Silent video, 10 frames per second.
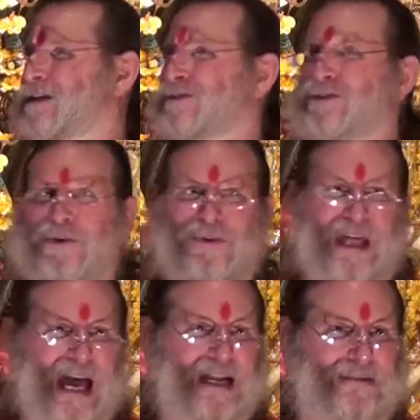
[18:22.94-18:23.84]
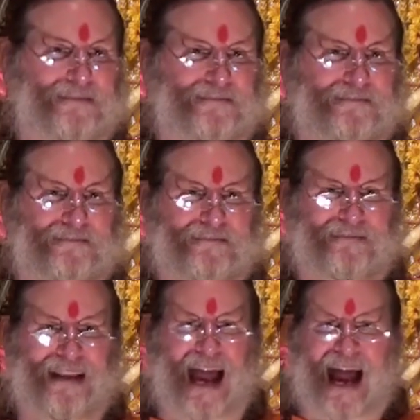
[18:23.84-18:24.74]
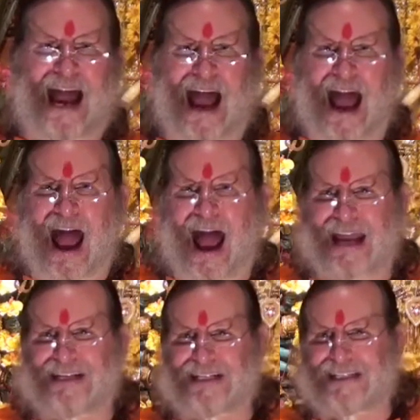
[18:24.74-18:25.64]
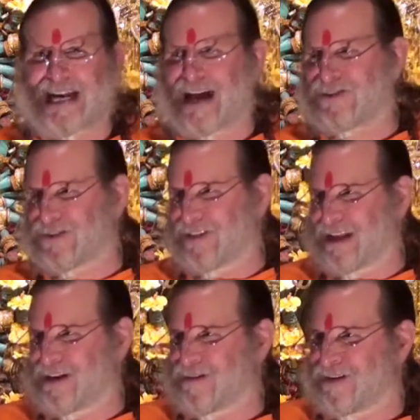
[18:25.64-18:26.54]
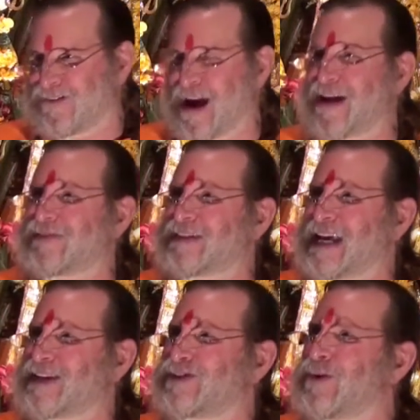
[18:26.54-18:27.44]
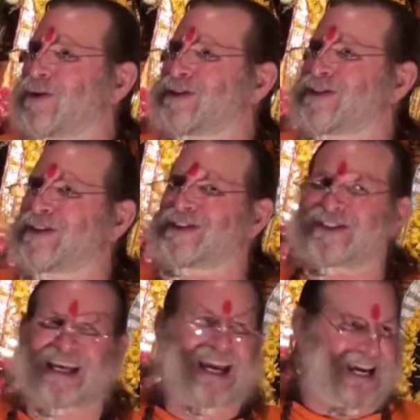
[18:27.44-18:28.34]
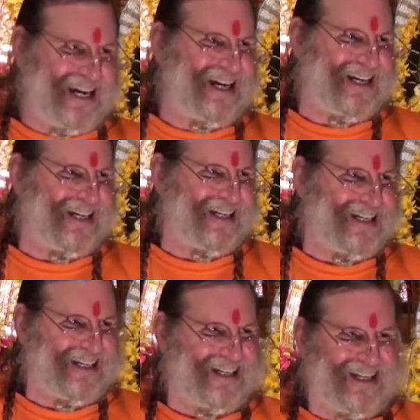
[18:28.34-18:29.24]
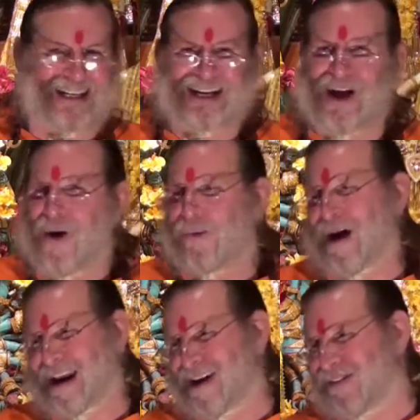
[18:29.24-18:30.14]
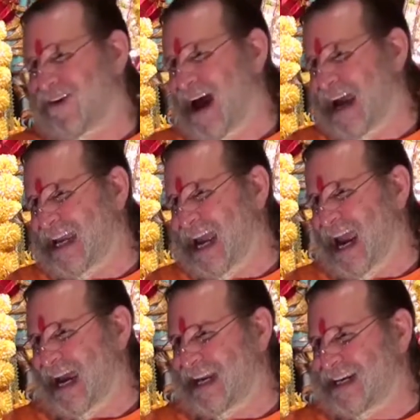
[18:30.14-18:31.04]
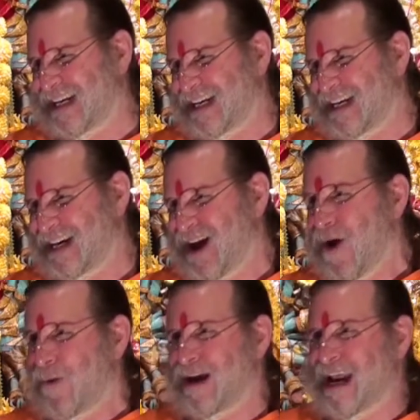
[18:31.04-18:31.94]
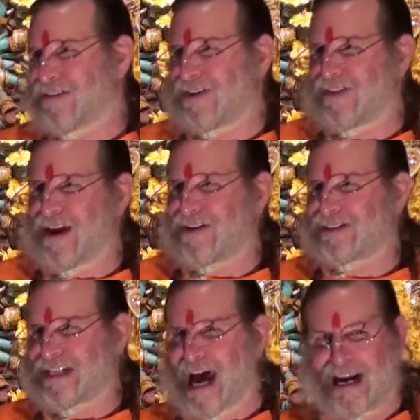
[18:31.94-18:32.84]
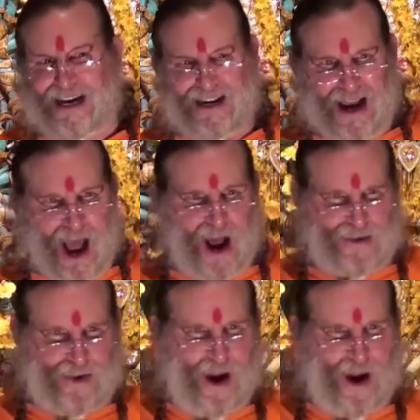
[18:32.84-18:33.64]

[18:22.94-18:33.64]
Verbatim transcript: So that I, I, I, just naturally gravitate towards the sink whenever I can. Whenever there's not a, a